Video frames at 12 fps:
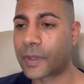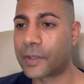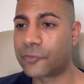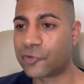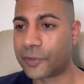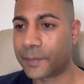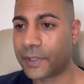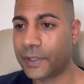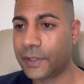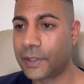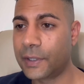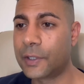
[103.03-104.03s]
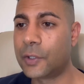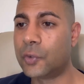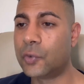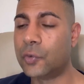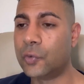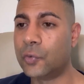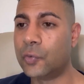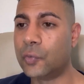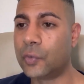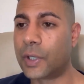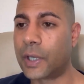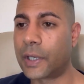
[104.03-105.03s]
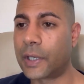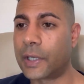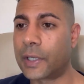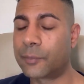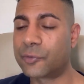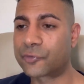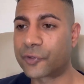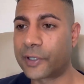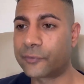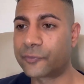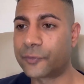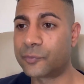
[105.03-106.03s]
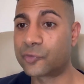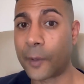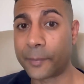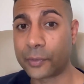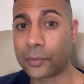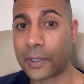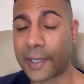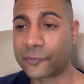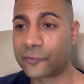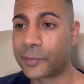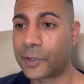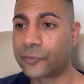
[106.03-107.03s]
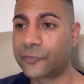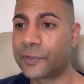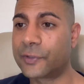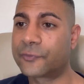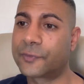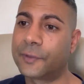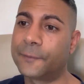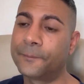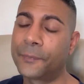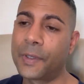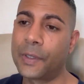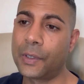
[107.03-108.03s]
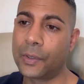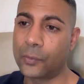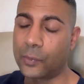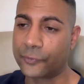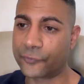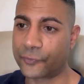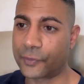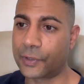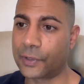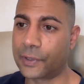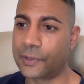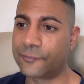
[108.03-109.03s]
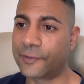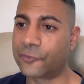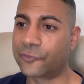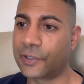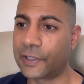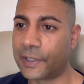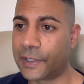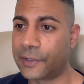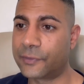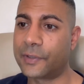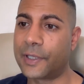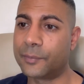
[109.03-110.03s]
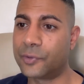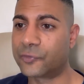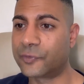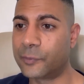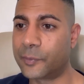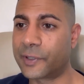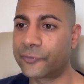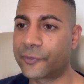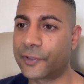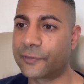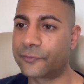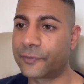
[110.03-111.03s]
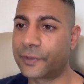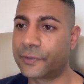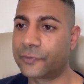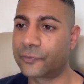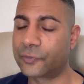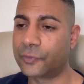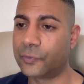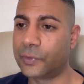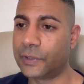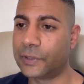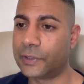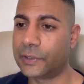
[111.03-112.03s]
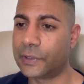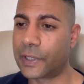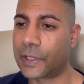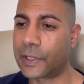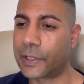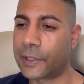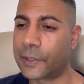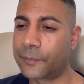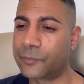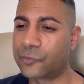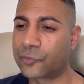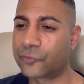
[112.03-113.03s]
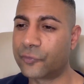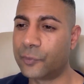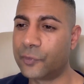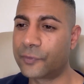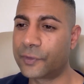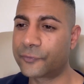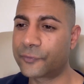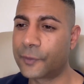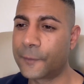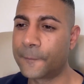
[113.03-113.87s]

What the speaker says: GP, who prescribed some topical antibiotics, and once the infection cleared, they booked in with myself and we just removed this.